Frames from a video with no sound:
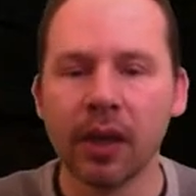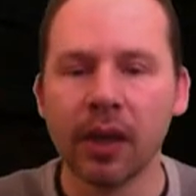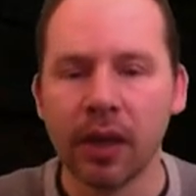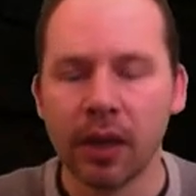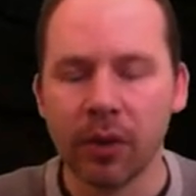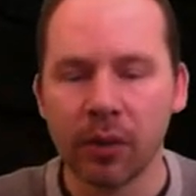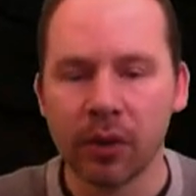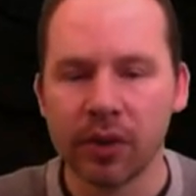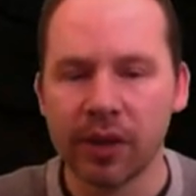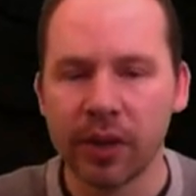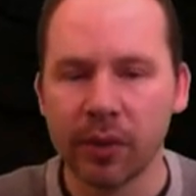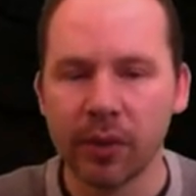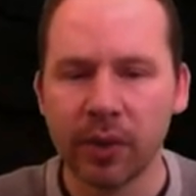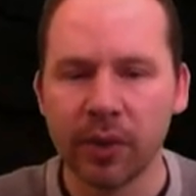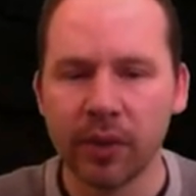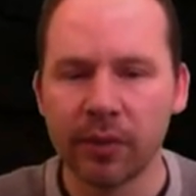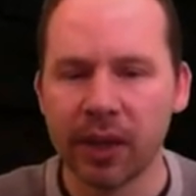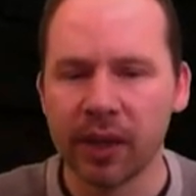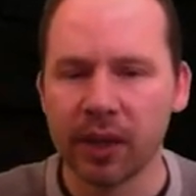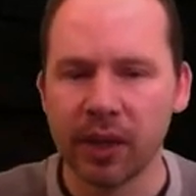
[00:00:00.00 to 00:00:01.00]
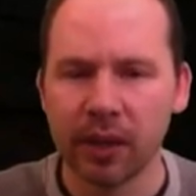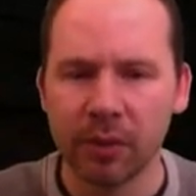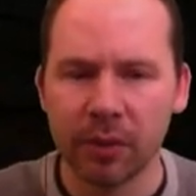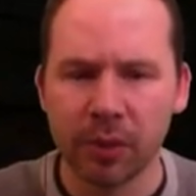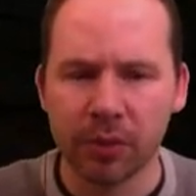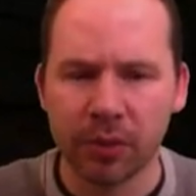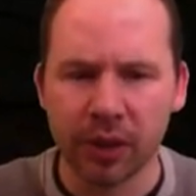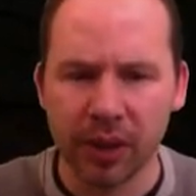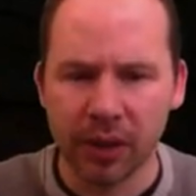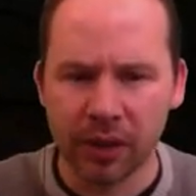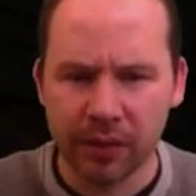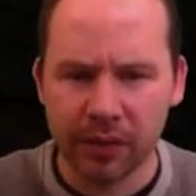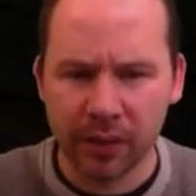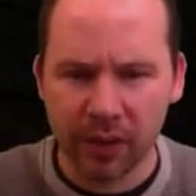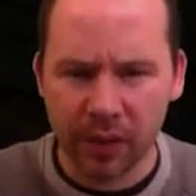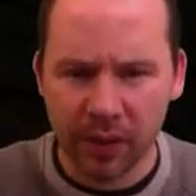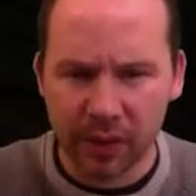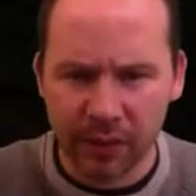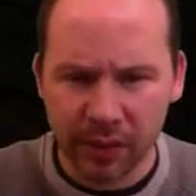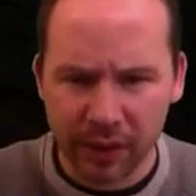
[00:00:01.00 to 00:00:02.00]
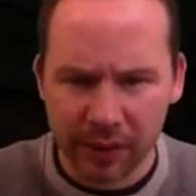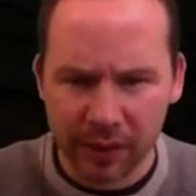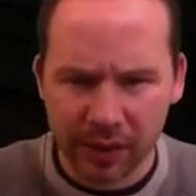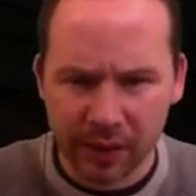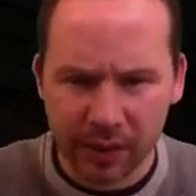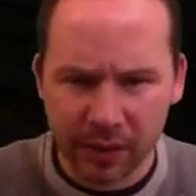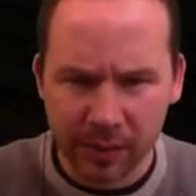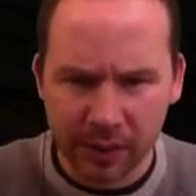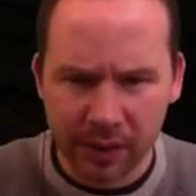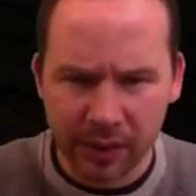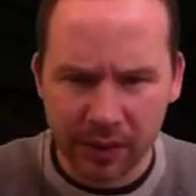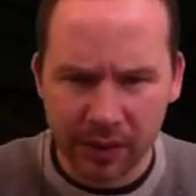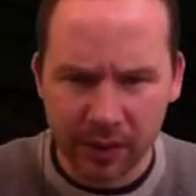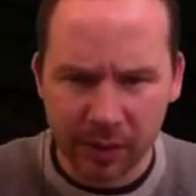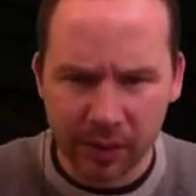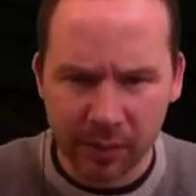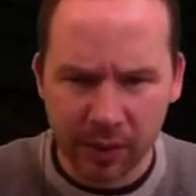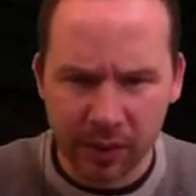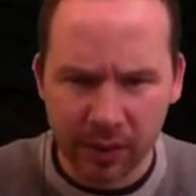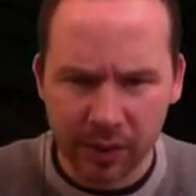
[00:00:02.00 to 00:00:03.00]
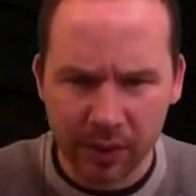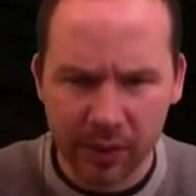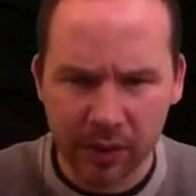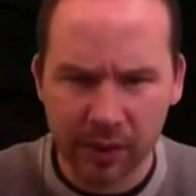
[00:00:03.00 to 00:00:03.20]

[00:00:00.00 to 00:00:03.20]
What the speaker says: Which I will make a little bit brighter for all of us so we can see better.